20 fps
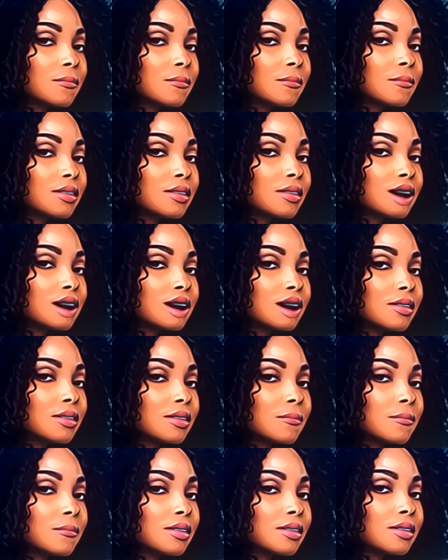They have to do
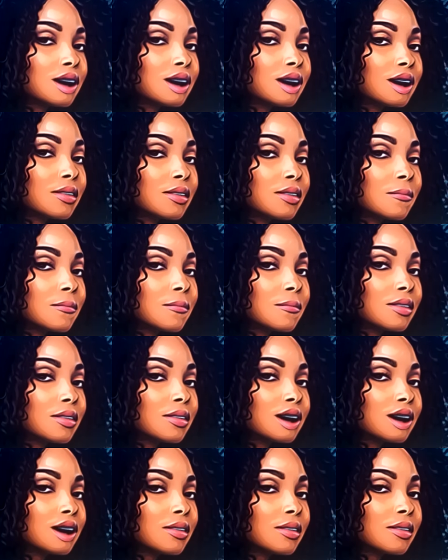an obstacle
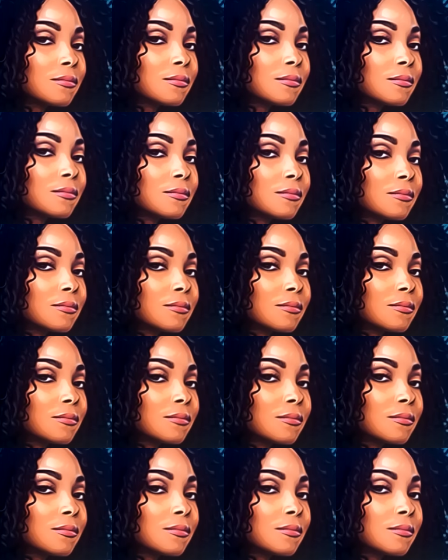course, and the one that's
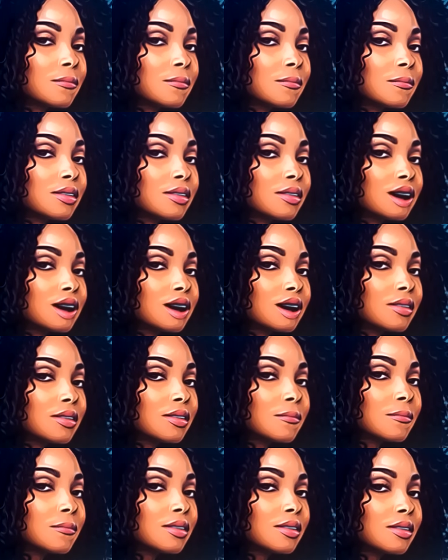leading has
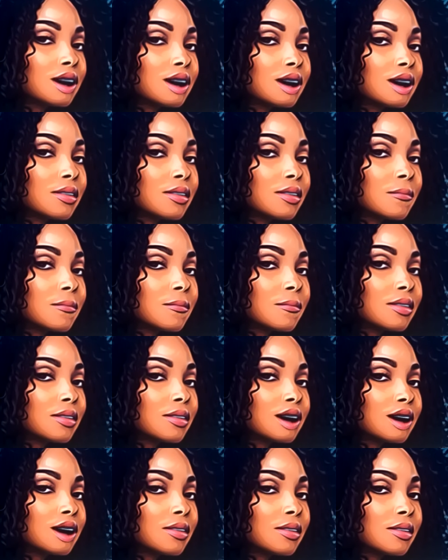to reveal
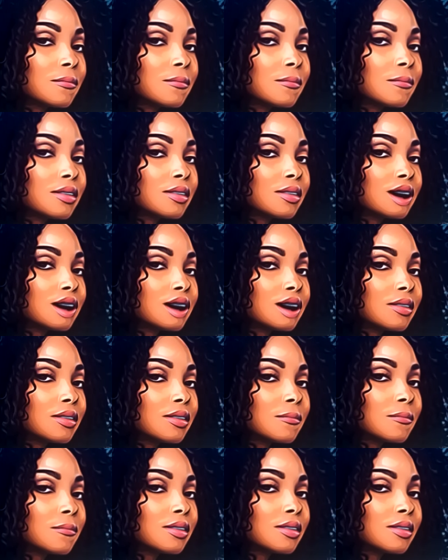something intimate about
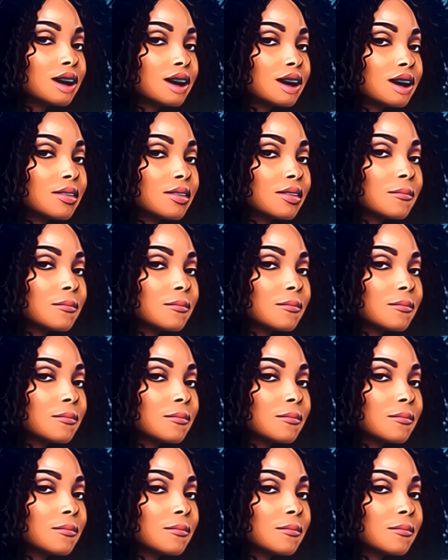themselves.